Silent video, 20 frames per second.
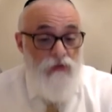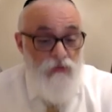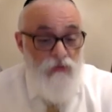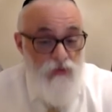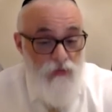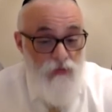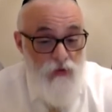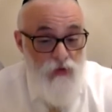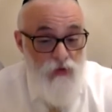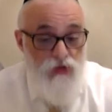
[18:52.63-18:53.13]

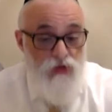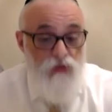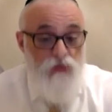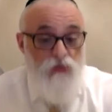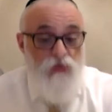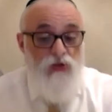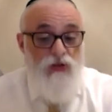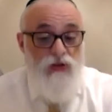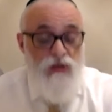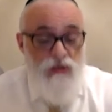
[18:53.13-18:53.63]
emotional
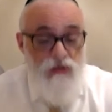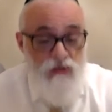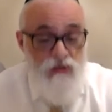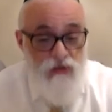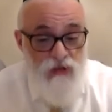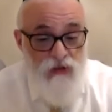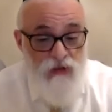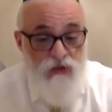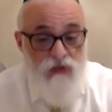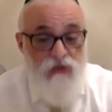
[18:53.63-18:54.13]
words here, that's
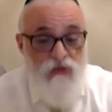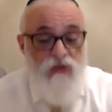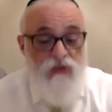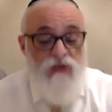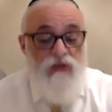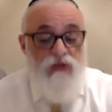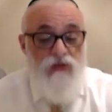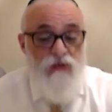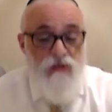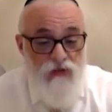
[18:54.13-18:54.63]

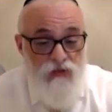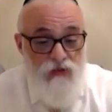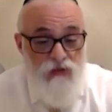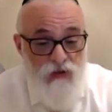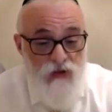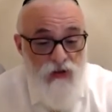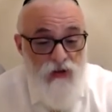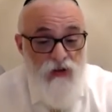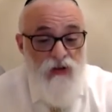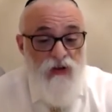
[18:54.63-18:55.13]

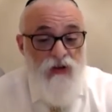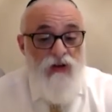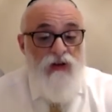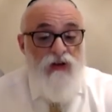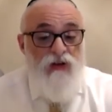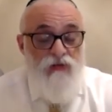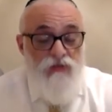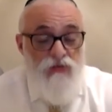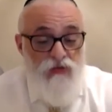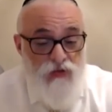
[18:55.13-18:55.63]

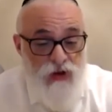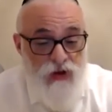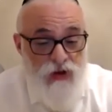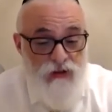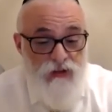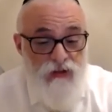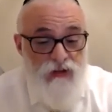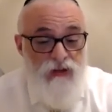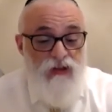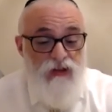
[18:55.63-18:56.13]
the
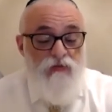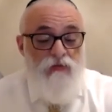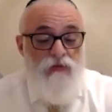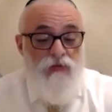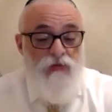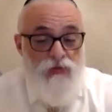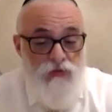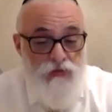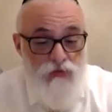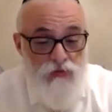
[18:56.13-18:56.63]
fact that they,
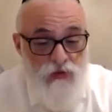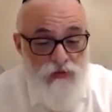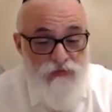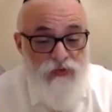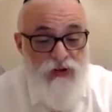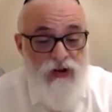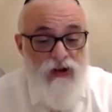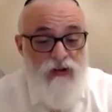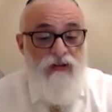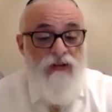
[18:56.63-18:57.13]
through the
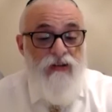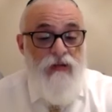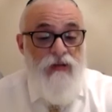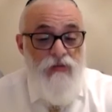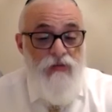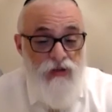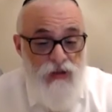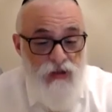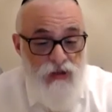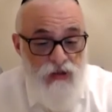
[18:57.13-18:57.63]
fact that
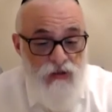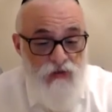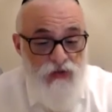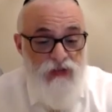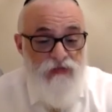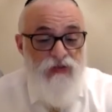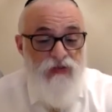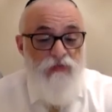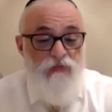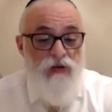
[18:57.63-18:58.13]
Eibishter gives
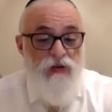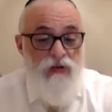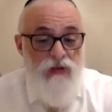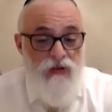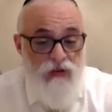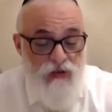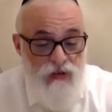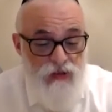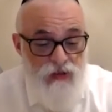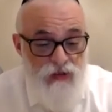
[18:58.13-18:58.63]
everybody
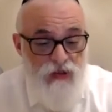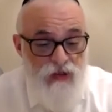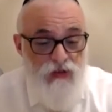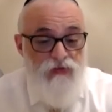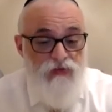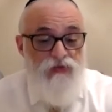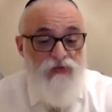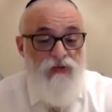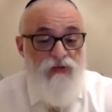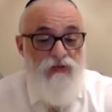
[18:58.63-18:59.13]
this
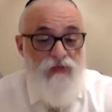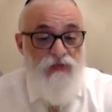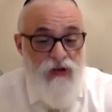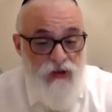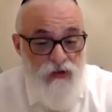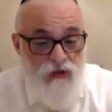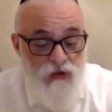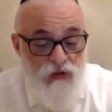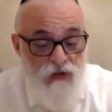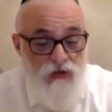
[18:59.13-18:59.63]
gift, the Dvar
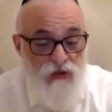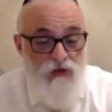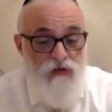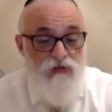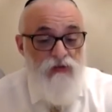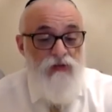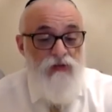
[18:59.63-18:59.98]
Halacha,